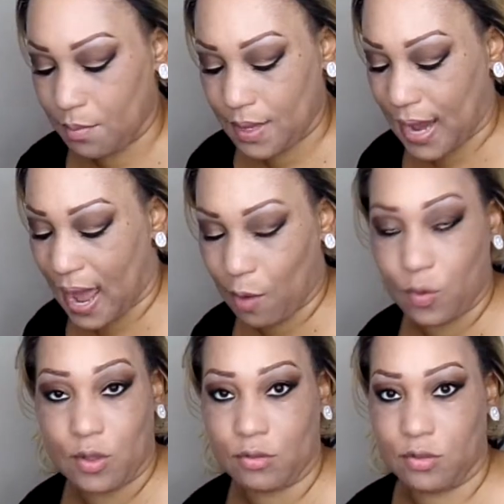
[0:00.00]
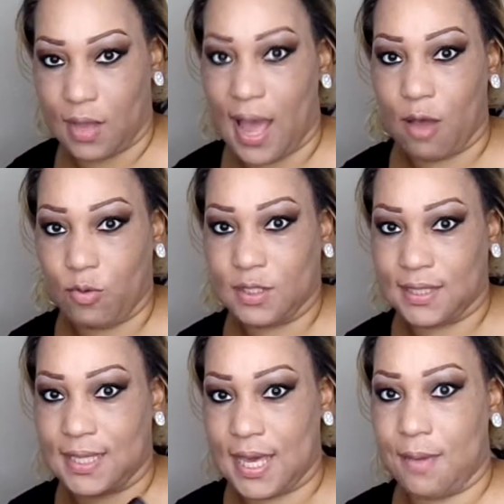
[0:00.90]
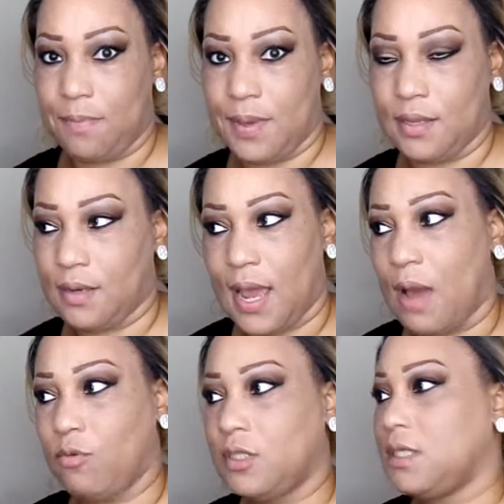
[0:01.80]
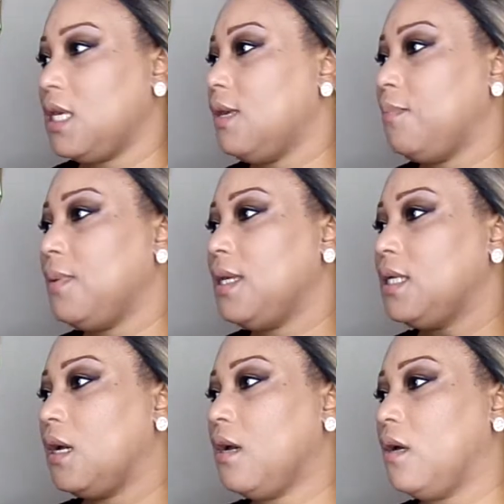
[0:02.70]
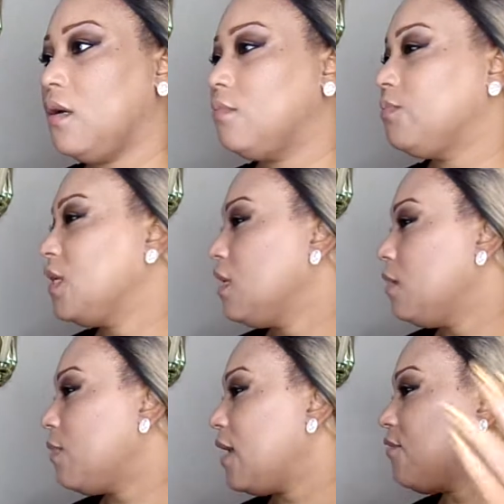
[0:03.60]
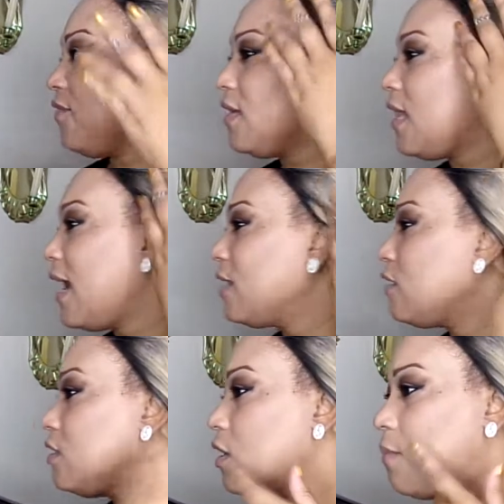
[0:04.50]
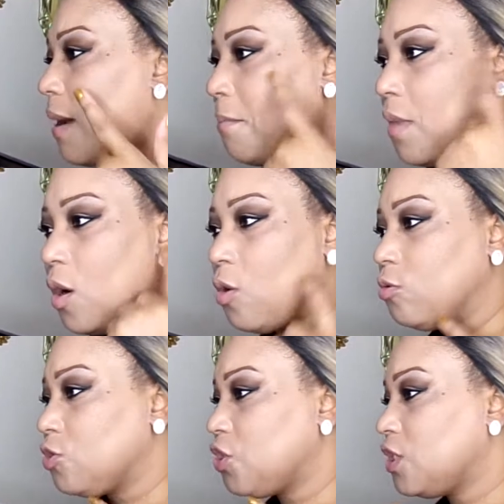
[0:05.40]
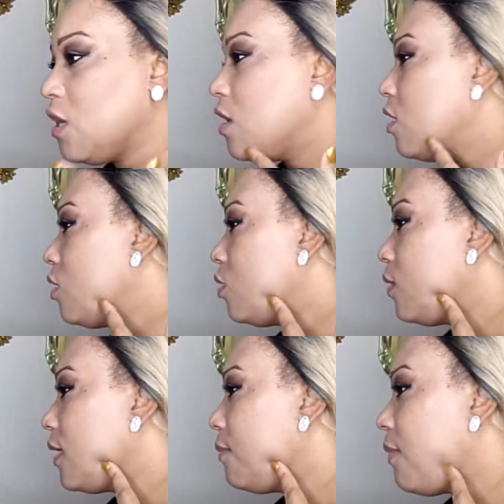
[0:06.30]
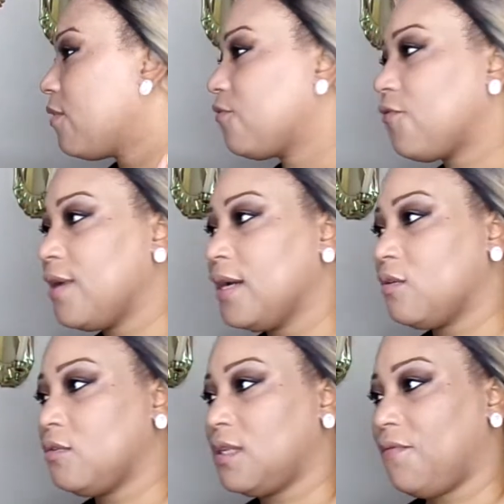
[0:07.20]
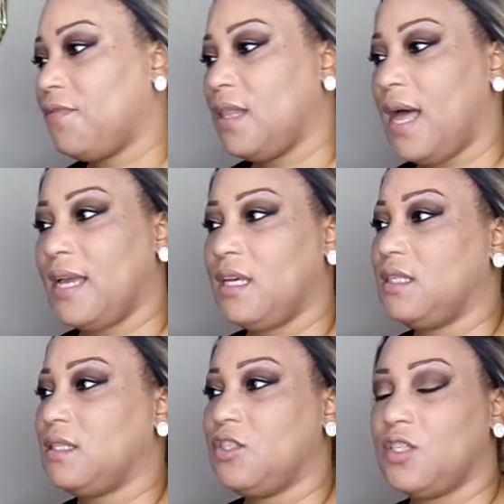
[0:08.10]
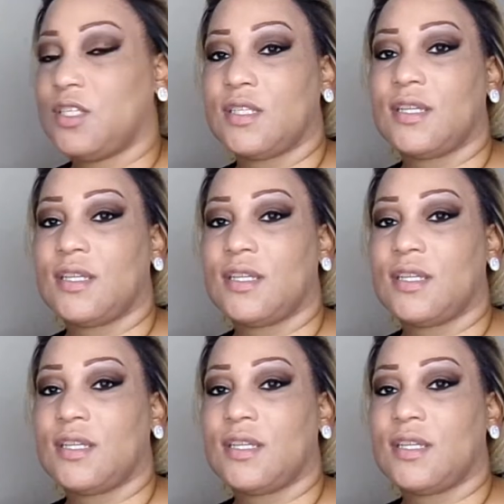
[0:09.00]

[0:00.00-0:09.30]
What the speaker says: I will skip it. I will skip it. But I feel like, my moles show and my freckles, I feel like it's just,